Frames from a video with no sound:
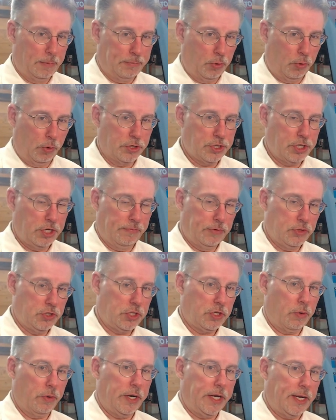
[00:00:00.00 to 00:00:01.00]
portion of the
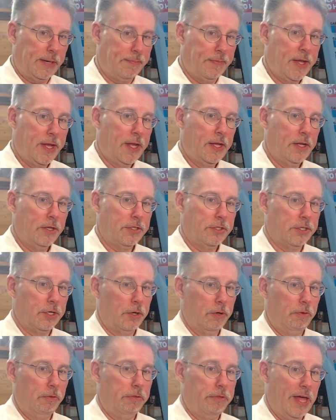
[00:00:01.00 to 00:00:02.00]
screen,
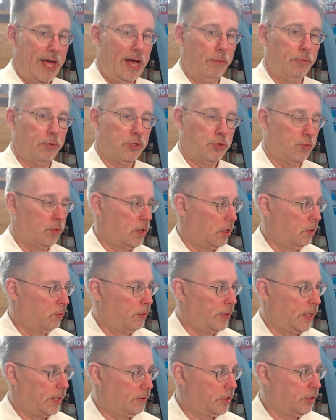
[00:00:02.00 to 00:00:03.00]
so that was where
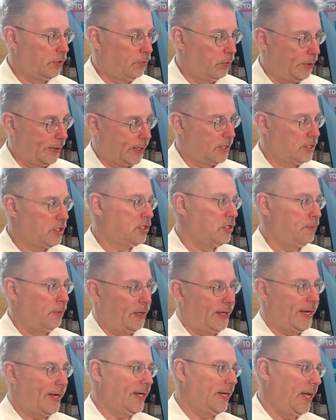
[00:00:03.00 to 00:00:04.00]
we couldn't really
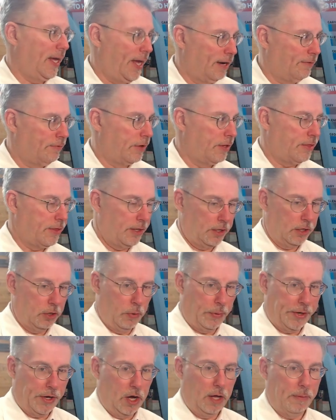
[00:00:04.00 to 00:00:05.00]
explain everything
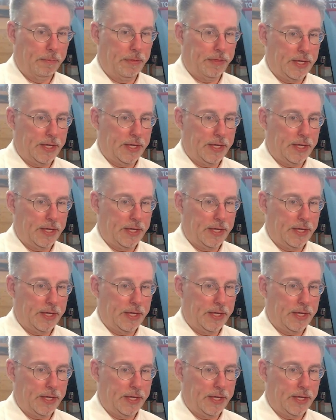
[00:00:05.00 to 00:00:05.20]
going on.